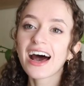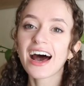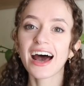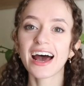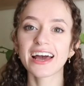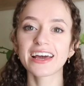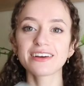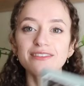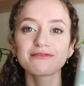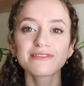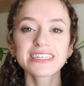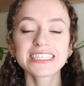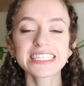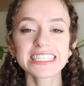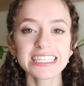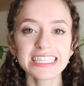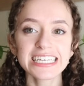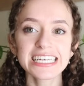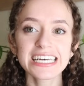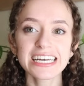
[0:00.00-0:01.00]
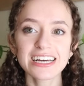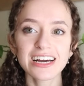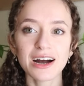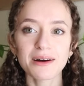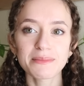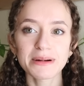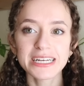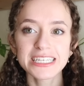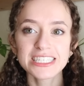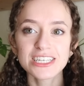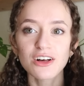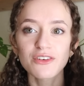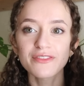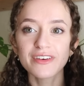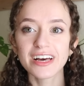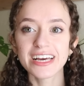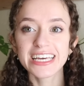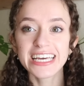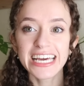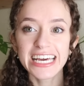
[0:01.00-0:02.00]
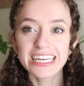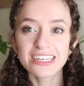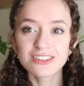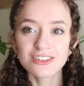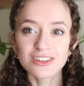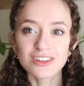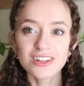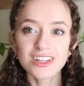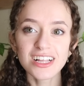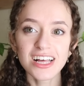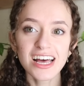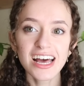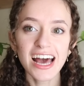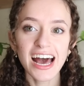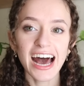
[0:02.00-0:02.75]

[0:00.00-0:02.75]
I recently got myself a Kindle.